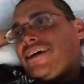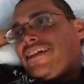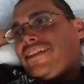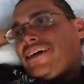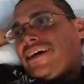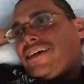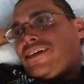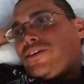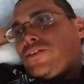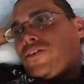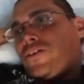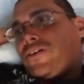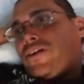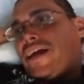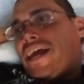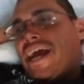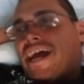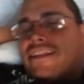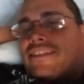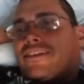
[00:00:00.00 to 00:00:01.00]
that you're
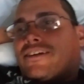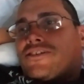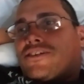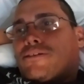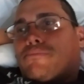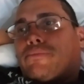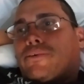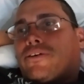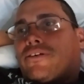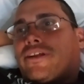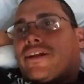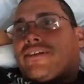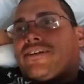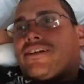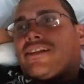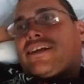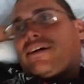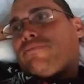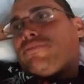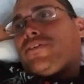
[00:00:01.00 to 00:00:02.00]
at the shipper, that
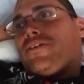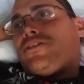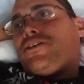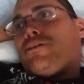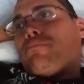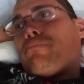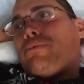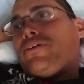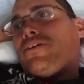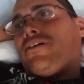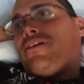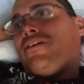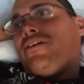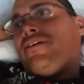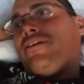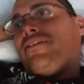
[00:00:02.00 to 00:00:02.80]
you left the shipper,